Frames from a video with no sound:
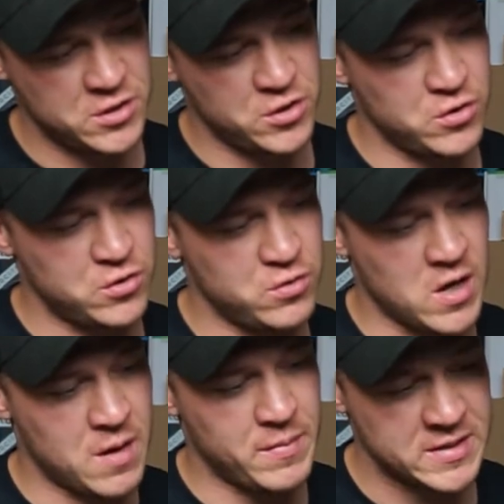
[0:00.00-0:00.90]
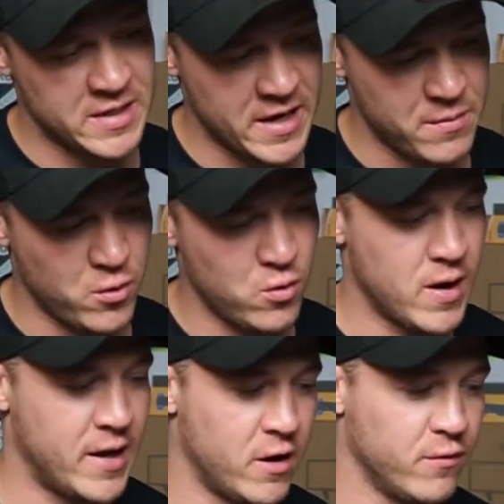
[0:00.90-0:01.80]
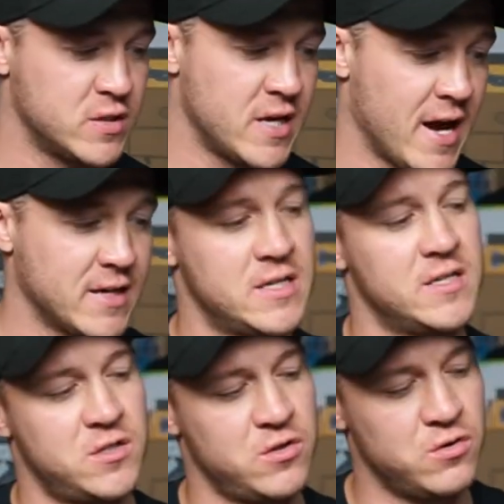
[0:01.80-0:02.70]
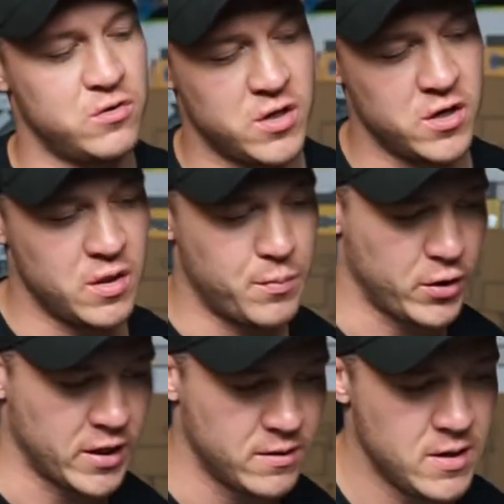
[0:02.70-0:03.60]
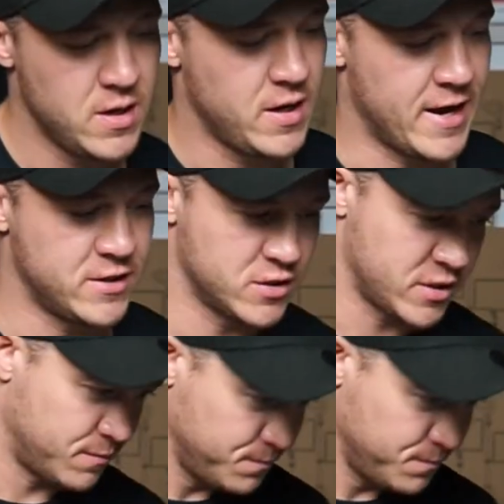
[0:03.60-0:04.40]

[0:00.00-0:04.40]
to his label, and then obviously access to the booking agency.